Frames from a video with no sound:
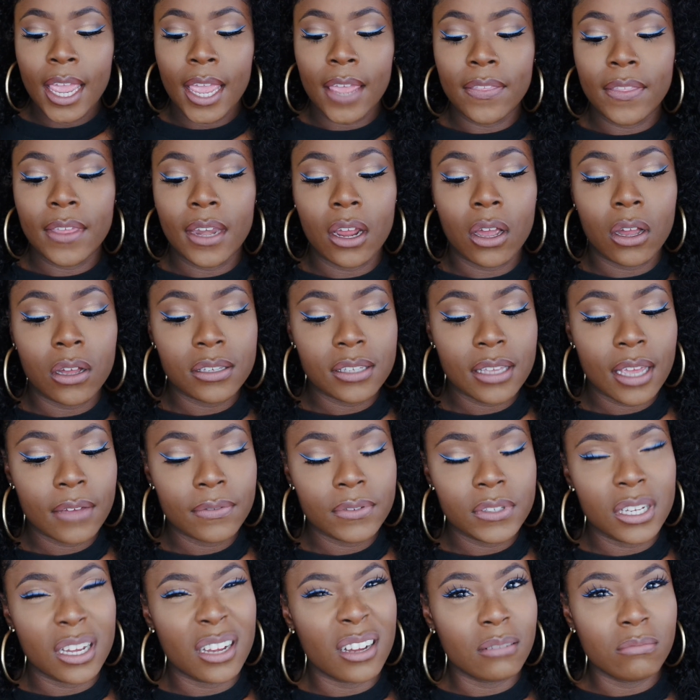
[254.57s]
And then I also
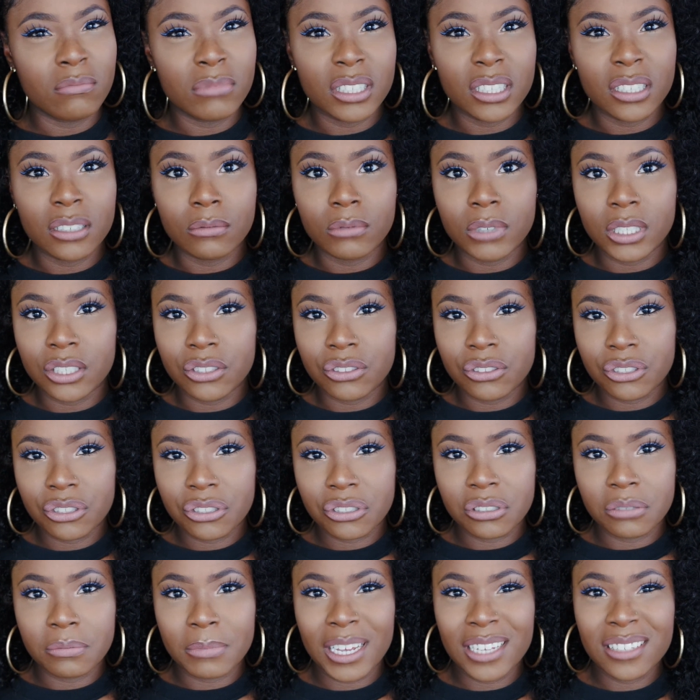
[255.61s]
have Tumblr,
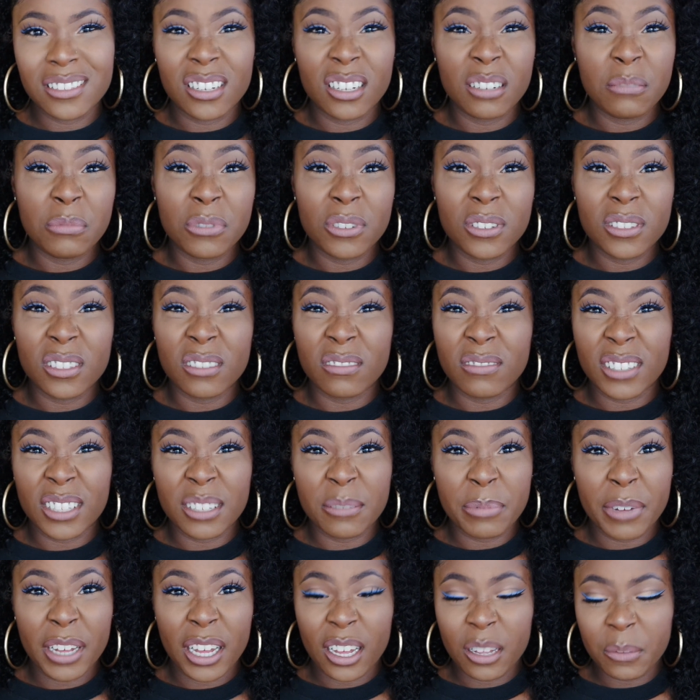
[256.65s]
which my Tumblr isn't
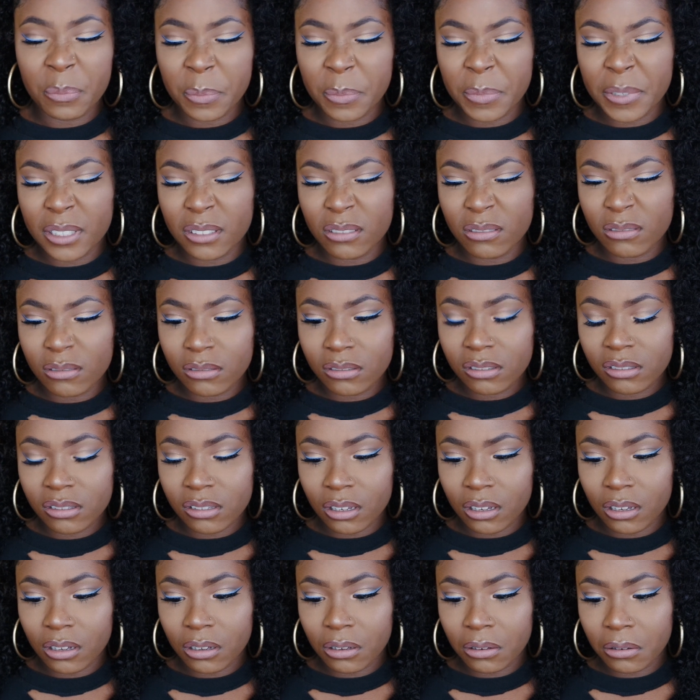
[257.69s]
really popping,
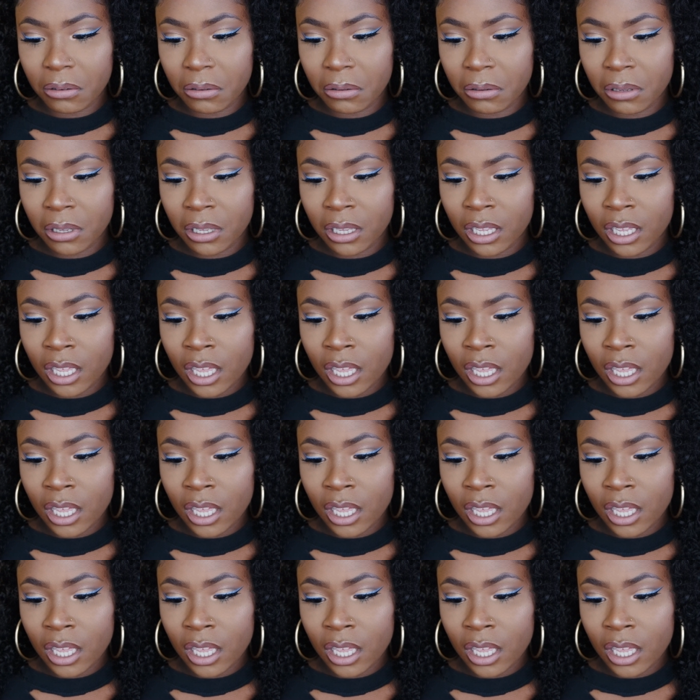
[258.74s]
so